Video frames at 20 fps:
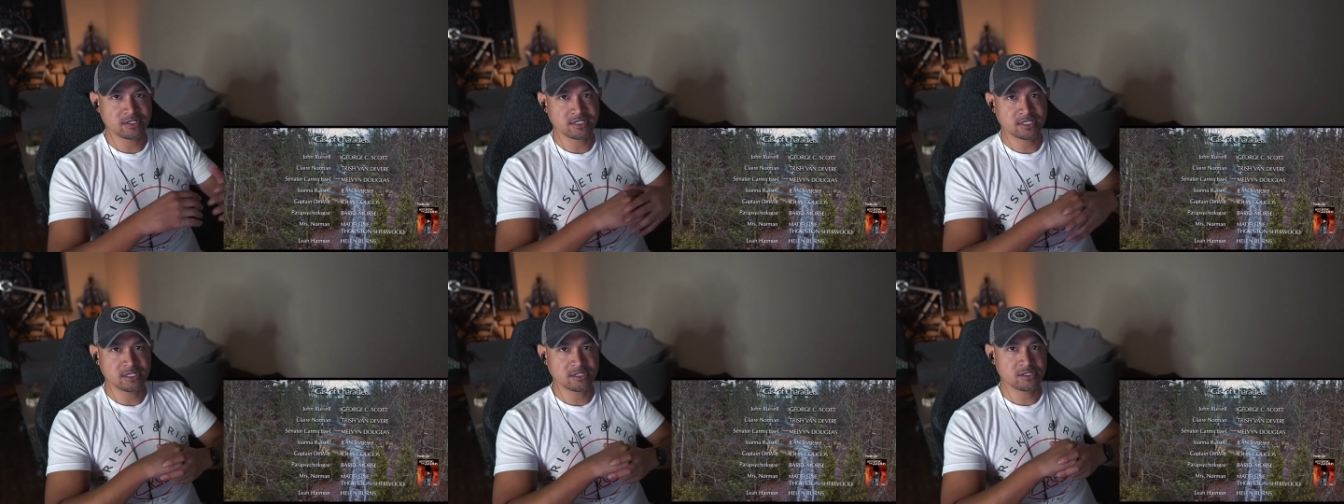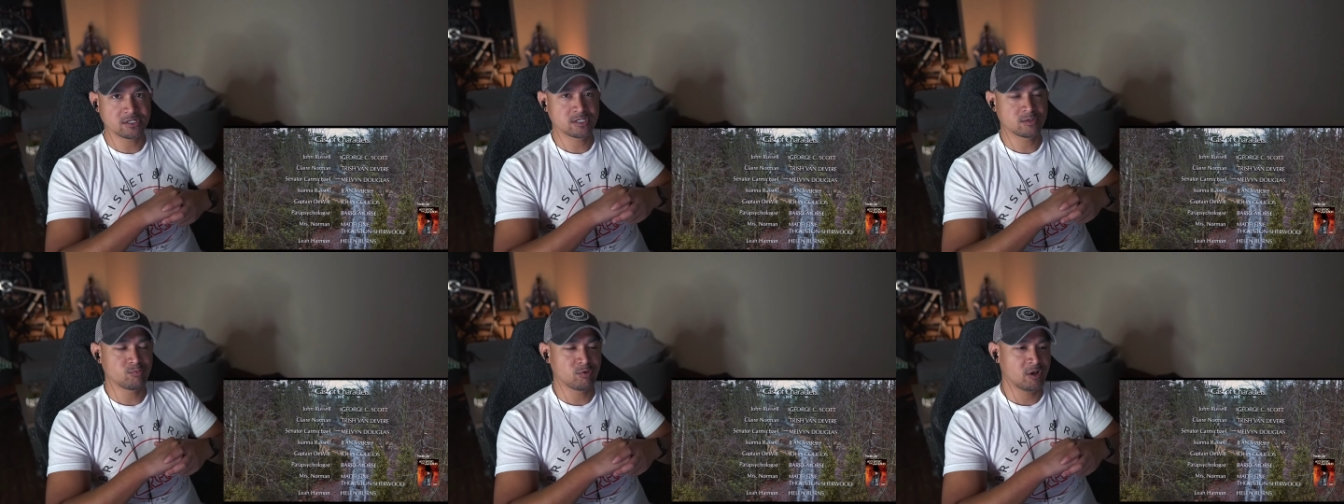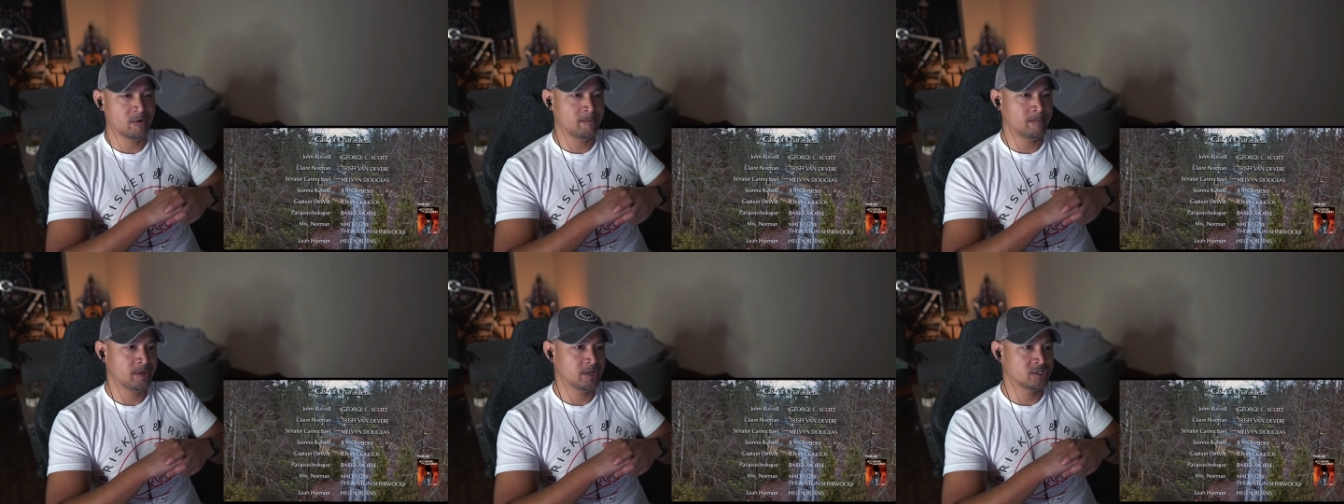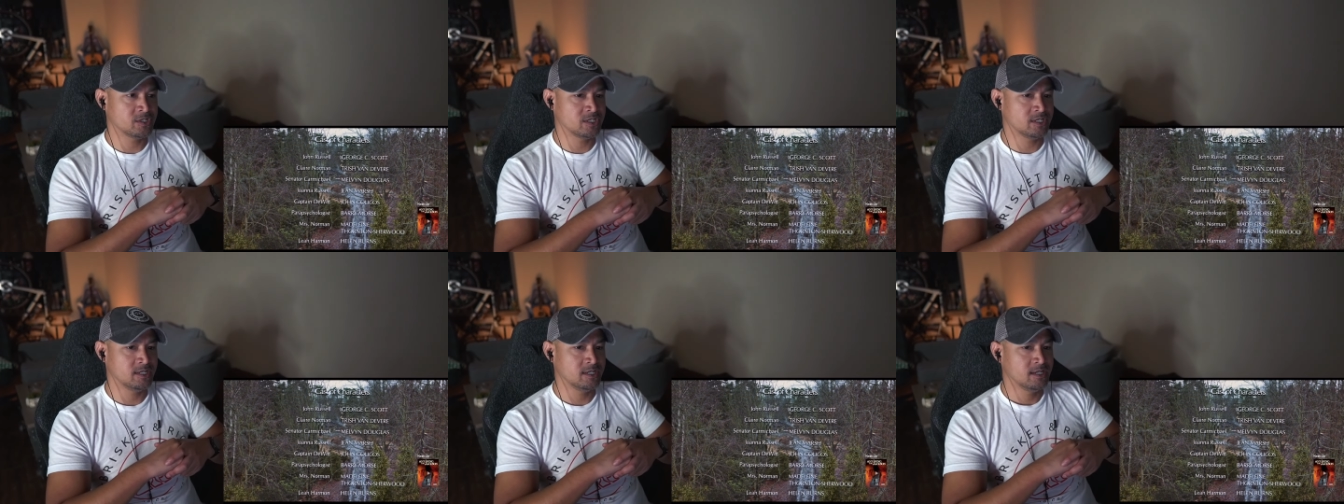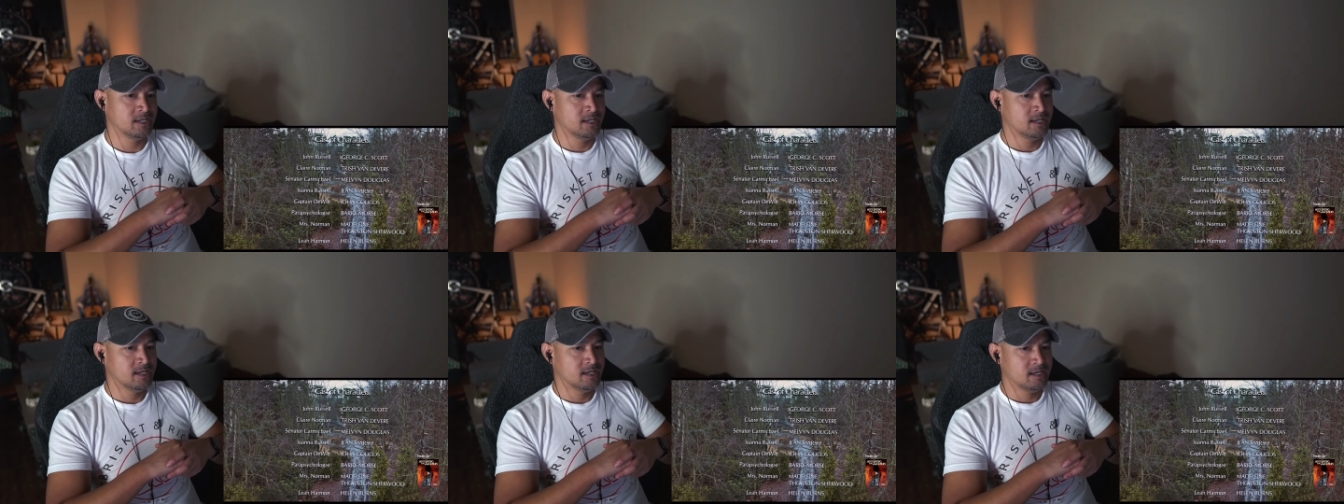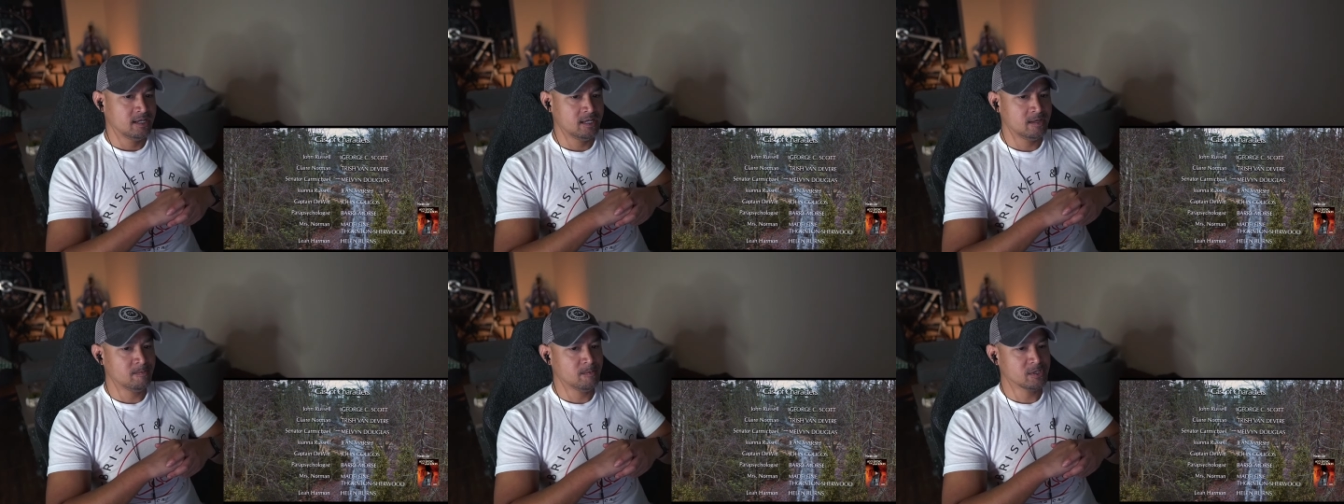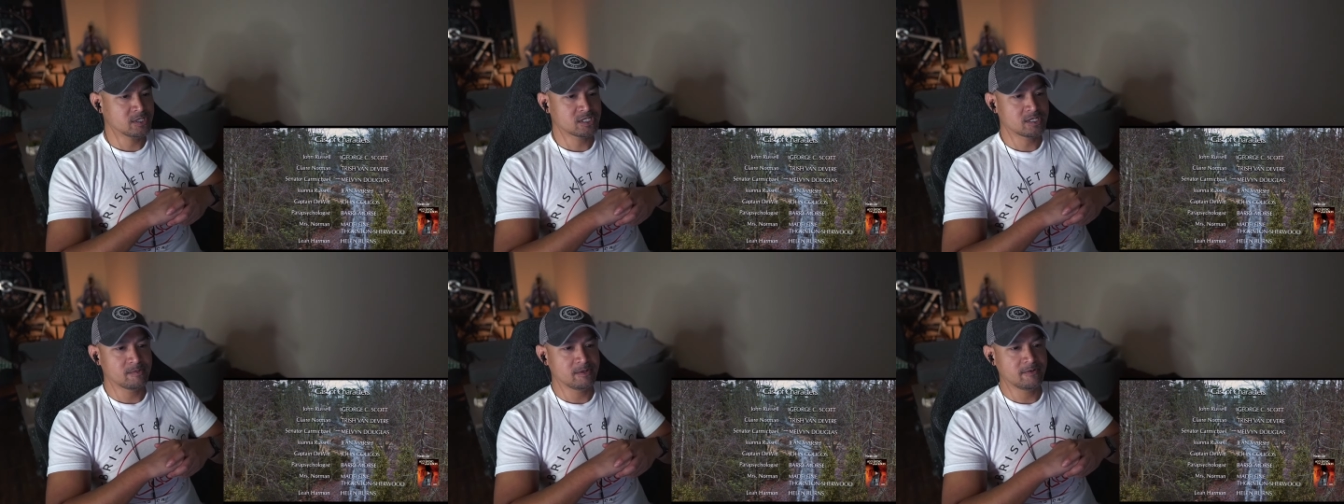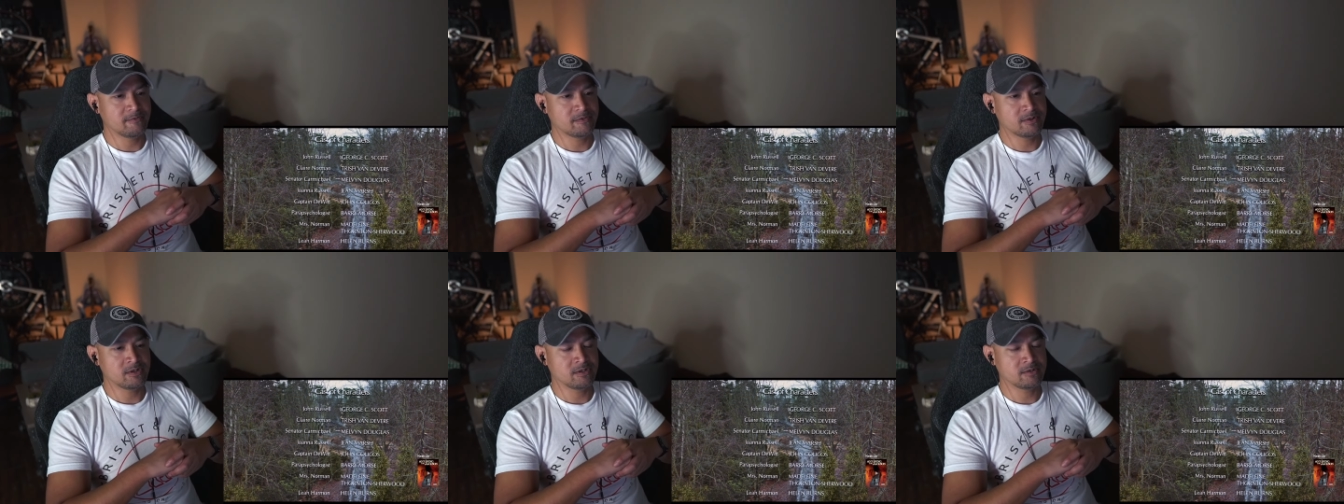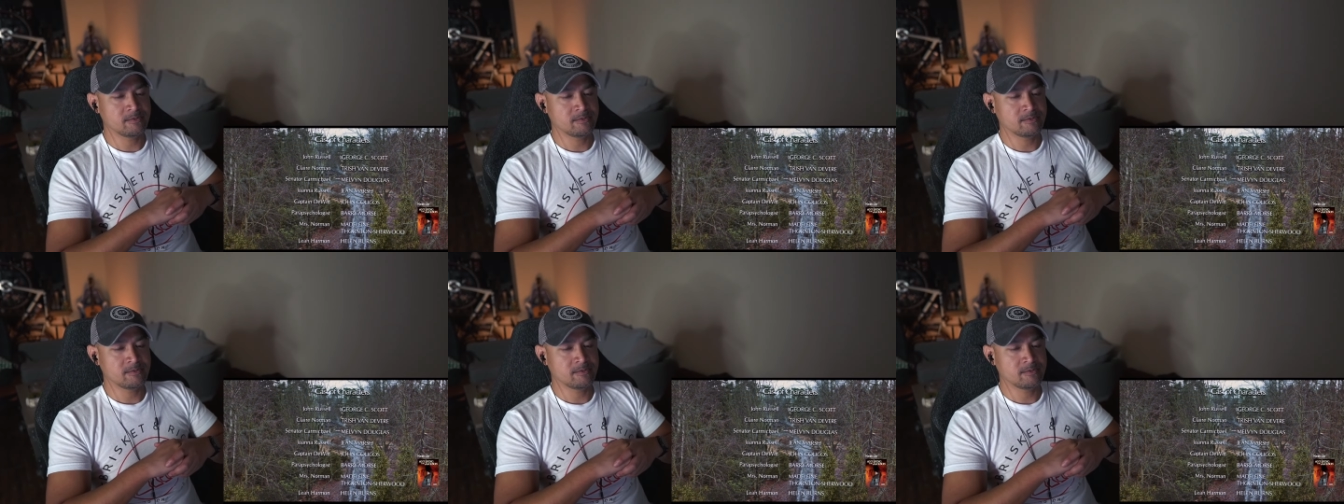such a small budget. It must have been